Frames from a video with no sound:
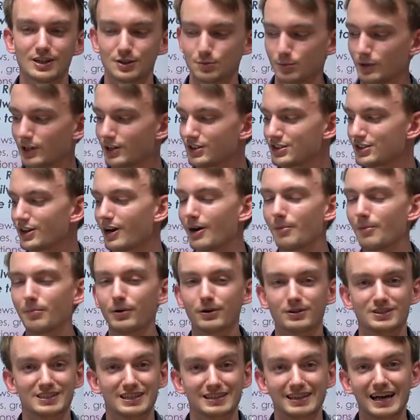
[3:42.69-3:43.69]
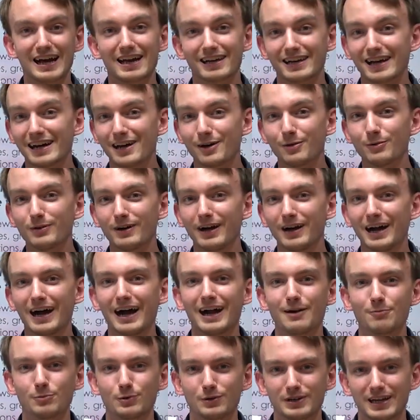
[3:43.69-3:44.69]
So we're going to start unboxing that now,
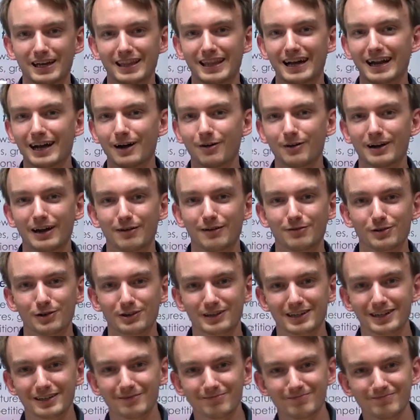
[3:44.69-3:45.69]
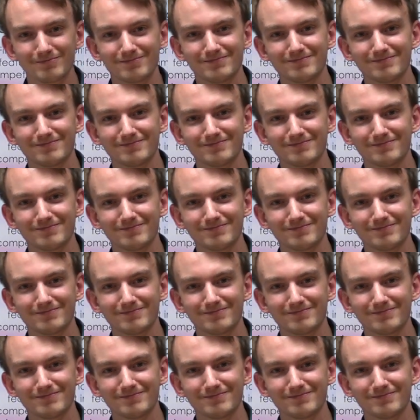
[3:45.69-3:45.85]
and we'll get that out and have a look at it.